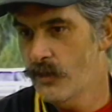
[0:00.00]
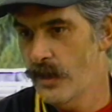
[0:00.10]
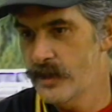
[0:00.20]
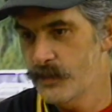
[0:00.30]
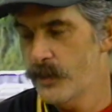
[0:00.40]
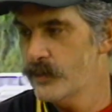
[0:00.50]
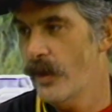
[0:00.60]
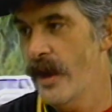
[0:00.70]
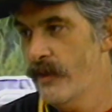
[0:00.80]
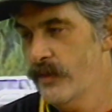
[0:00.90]
Well, I suppose
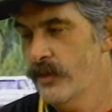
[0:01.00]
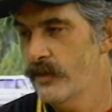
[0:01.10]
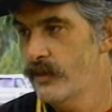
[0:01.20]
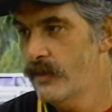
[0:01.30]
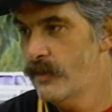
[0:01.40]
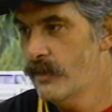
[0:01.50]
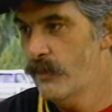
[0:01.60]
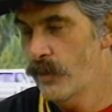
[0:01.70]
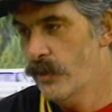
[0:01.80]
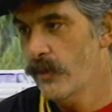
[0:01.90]
we'll have to.
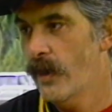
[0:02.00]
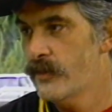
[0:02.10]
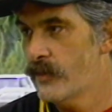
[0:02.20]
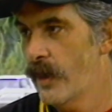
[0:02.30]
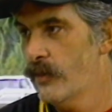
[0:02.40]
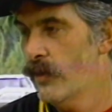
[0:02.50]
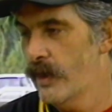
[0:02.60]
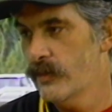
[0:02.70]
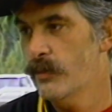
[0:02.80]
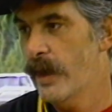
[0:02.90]
If we don't go on strike,
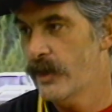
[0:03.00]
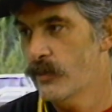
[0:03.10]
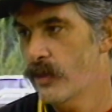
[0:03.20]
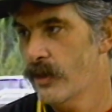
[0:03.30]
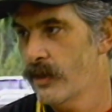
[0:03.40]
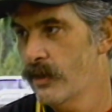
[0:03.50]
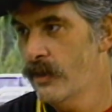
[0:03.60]
we'll have to go back to work.